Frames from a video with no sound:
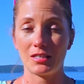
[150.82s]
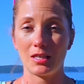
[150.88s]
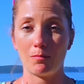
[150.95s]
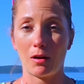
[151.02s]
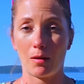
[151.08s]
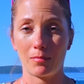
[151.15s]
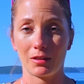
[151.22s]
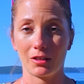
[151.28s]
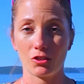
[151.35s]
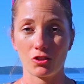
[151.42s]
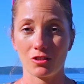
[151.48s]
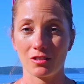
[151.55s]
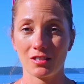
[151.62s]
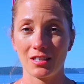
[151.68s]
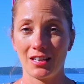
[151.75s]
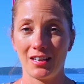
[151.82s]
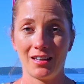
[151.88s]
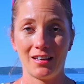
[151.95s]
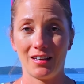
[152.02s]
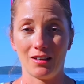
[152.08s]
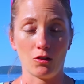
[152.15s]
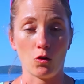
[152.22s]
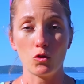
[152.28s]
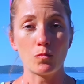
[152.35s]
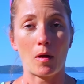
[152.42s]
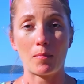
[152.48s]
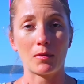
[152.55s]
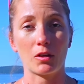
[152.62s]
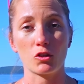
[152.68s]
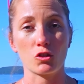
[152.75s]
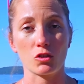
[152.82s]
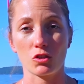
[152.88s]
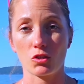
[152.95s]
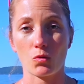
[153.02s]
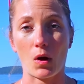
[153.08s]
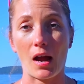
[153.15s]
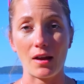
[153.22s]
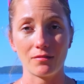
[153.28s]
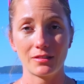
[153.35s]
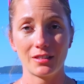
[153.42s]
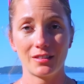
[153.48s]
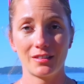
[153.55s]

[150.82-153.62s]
C populations, and those populations thrived.